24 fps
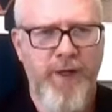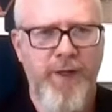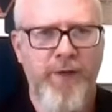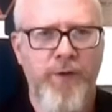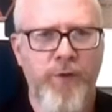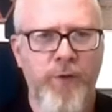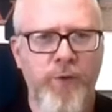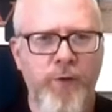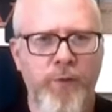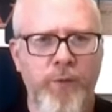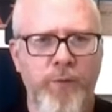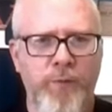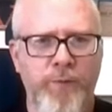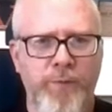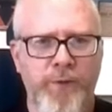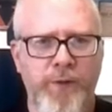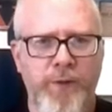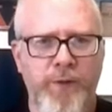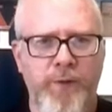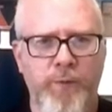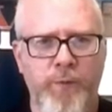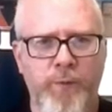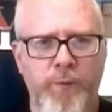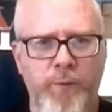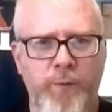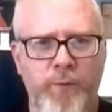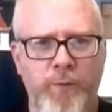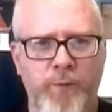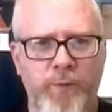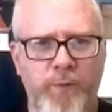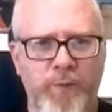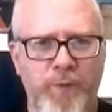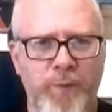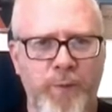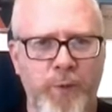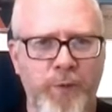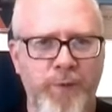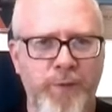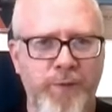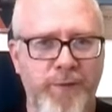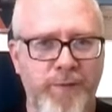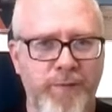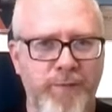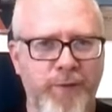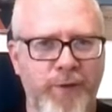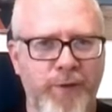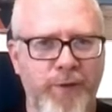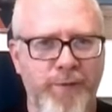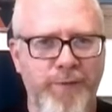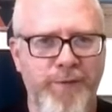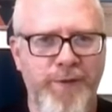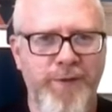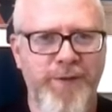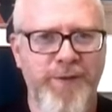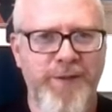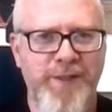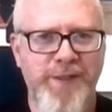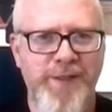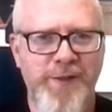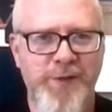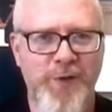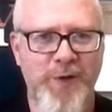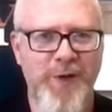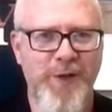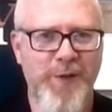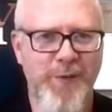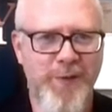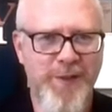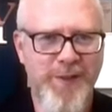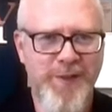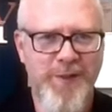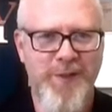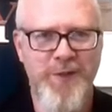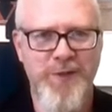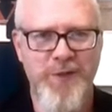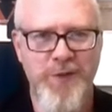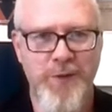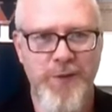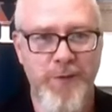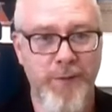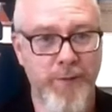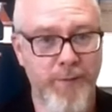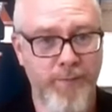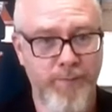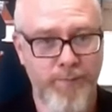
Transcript: I know you know we're both involved in historical research. You're